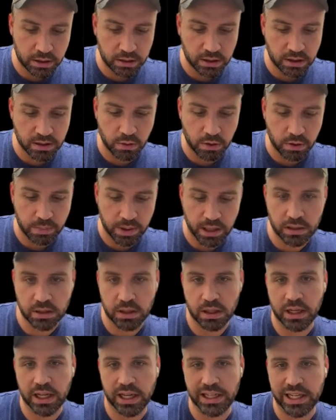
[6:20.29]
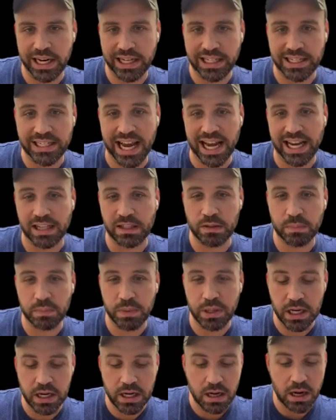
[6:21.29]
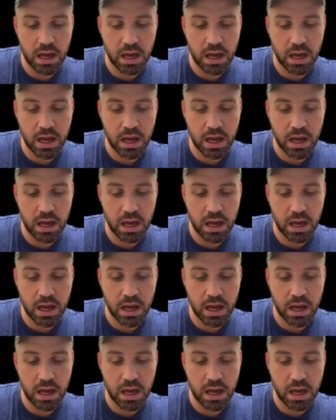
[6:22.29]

because I want to make sure I land that attack speed